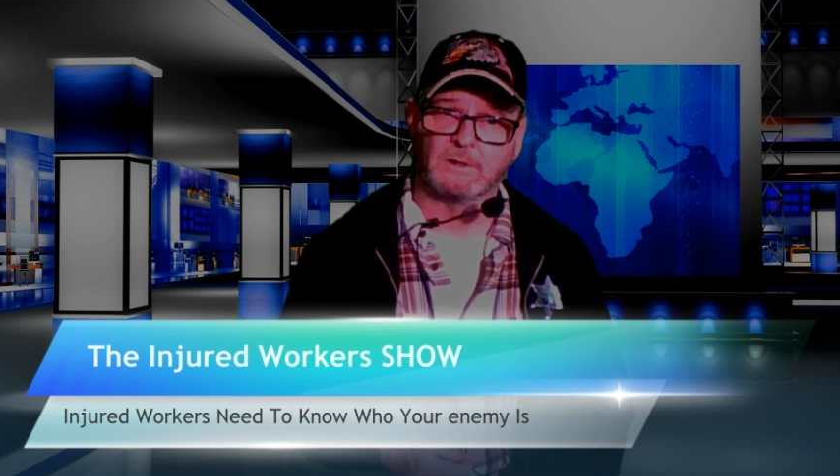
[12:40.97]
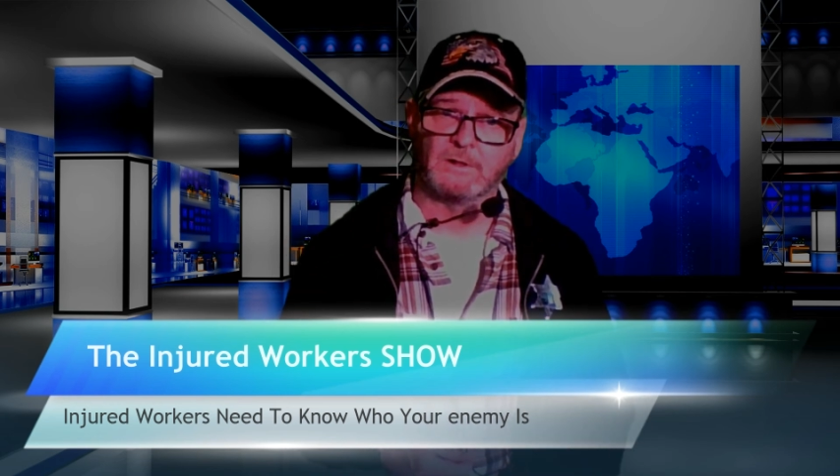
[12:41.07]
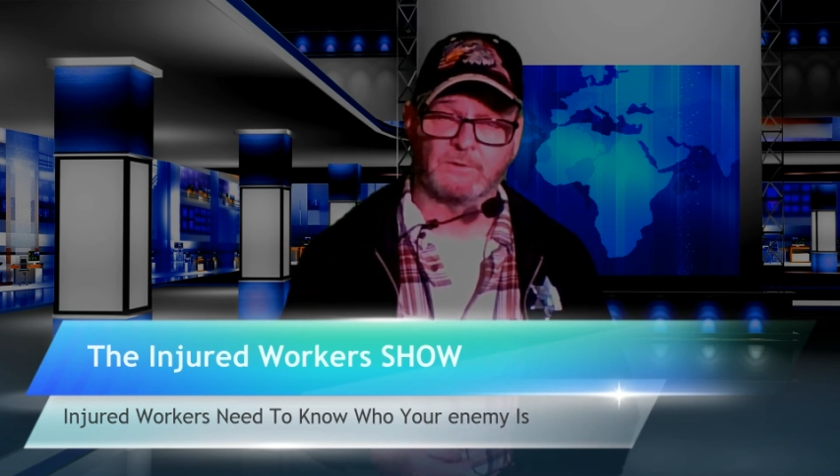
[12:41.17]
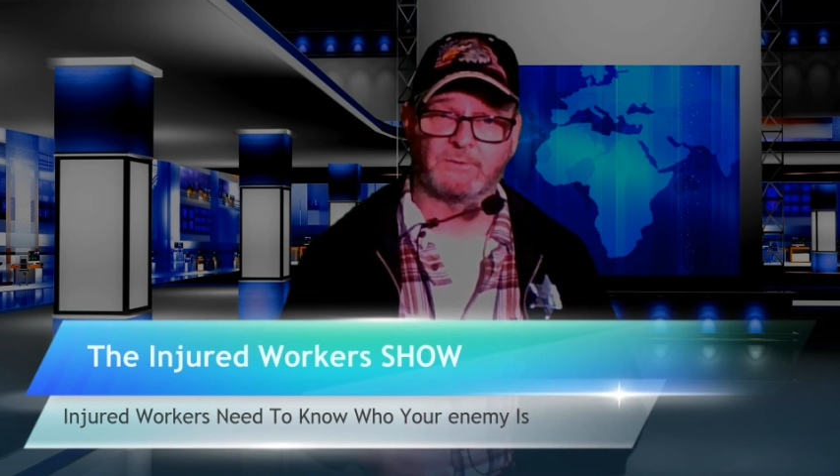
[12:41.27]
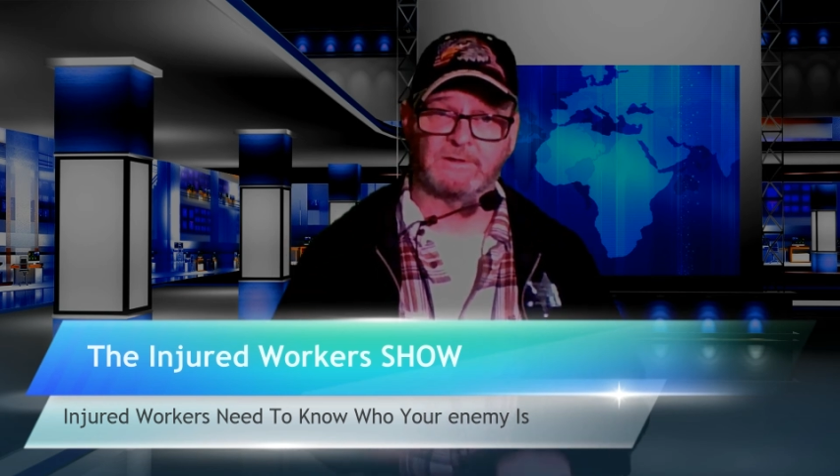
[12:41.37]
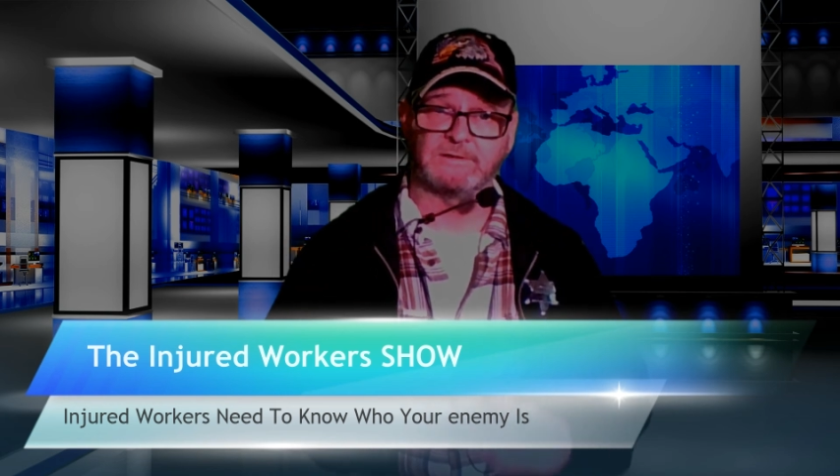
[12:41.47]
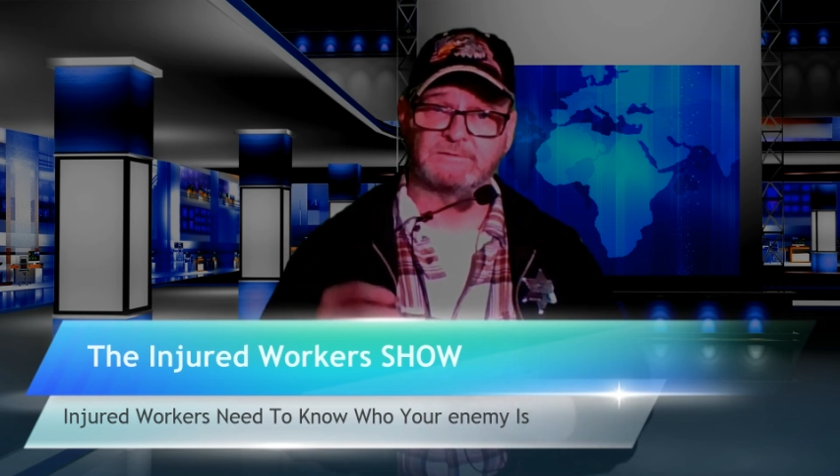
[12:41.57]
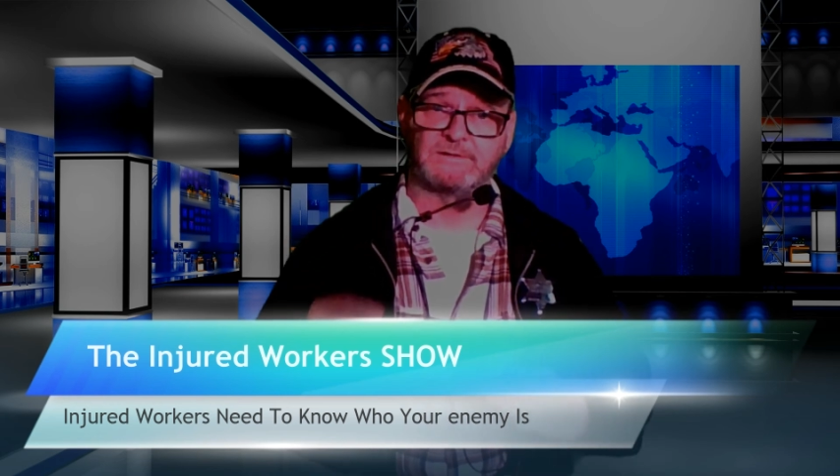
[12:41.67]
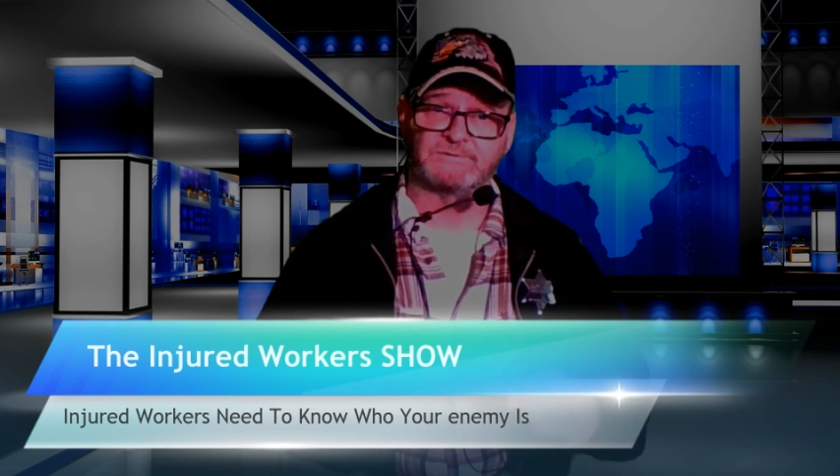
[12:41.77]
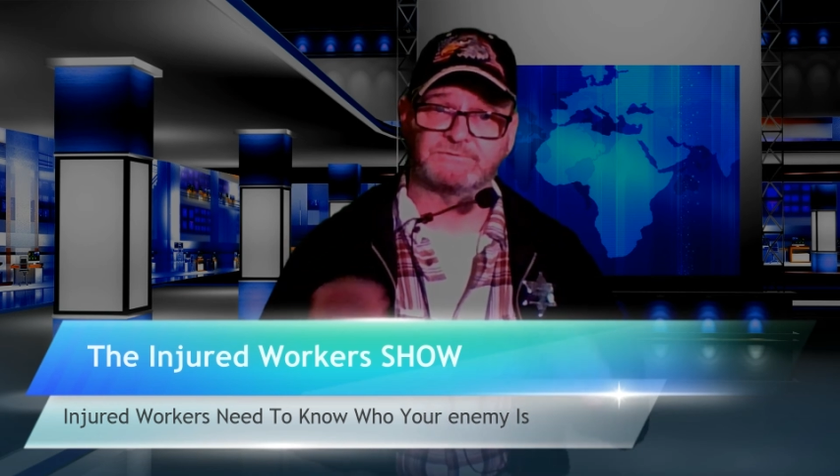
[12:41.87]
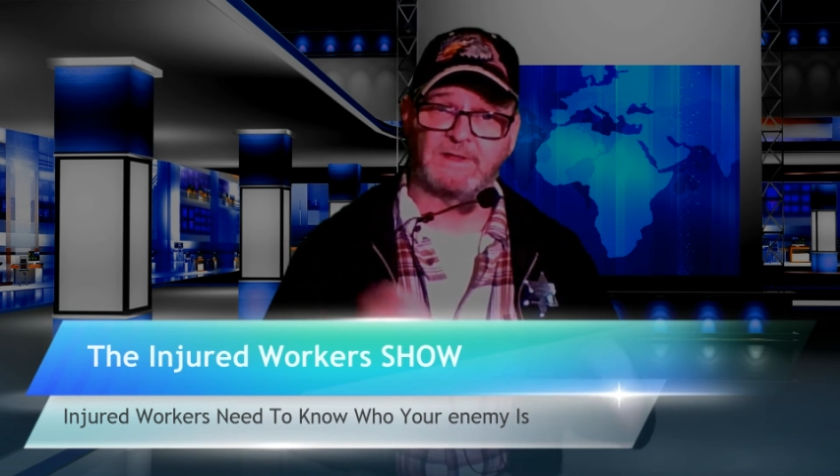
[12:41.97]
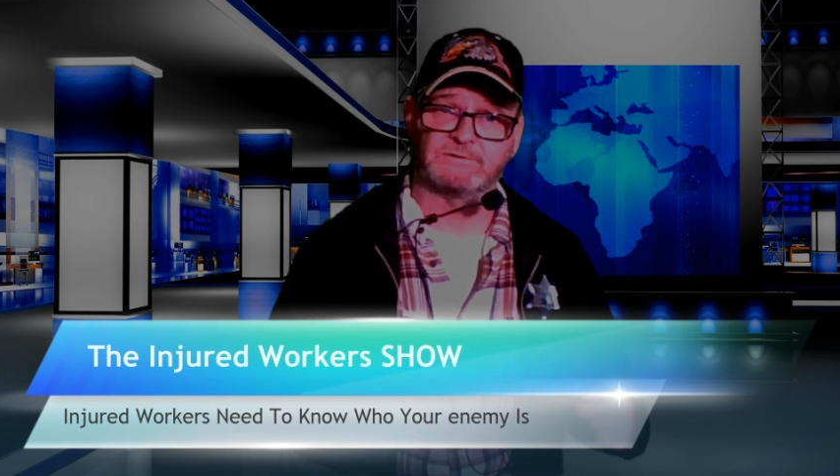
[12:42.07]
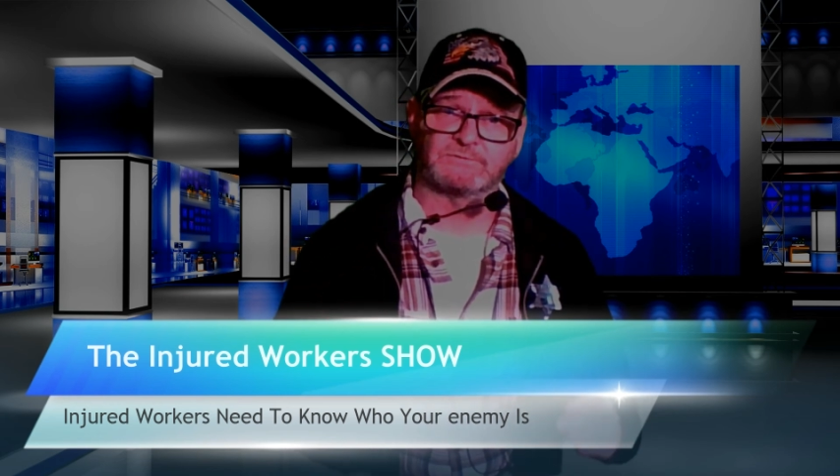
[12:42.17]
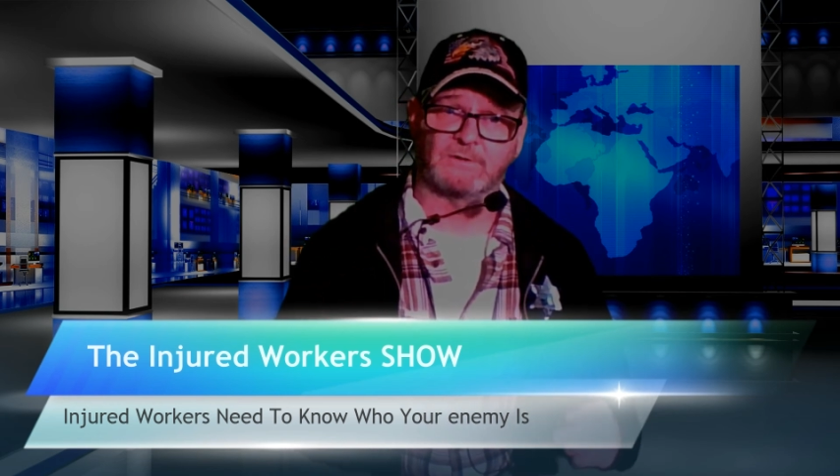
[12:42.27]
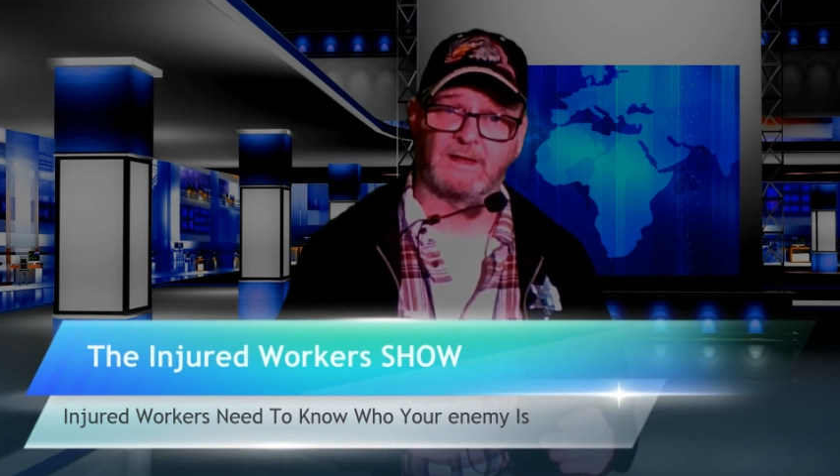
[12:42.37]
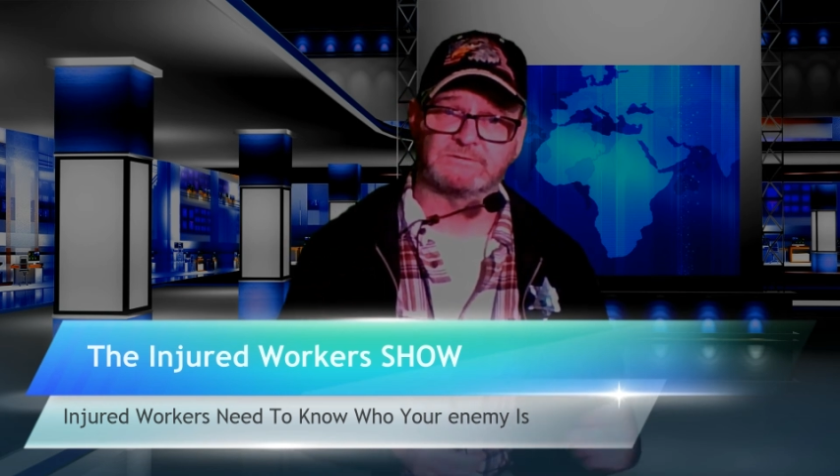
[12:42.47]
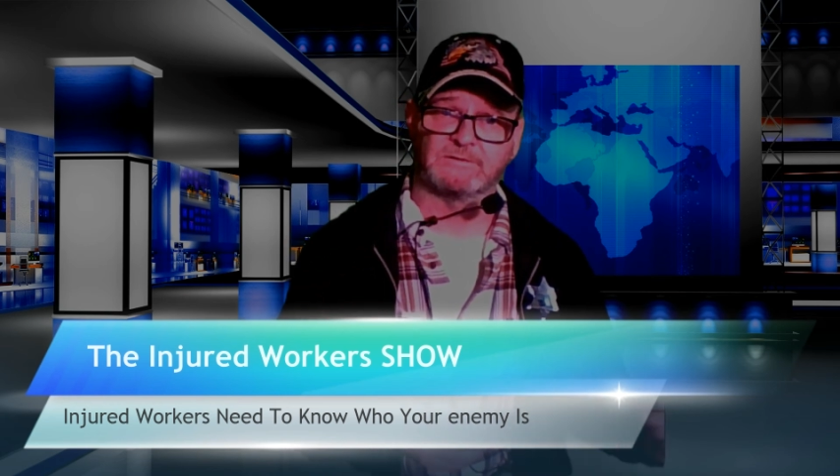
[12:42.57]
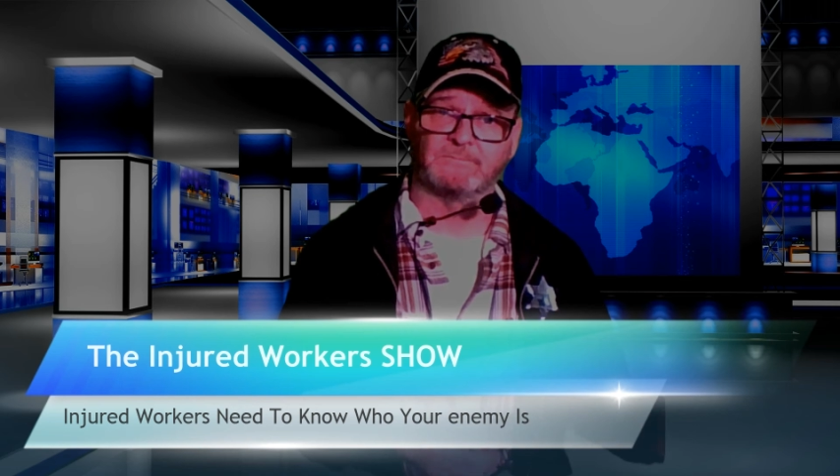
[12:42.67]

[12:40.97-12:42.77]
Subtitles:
You're putting the states' rights,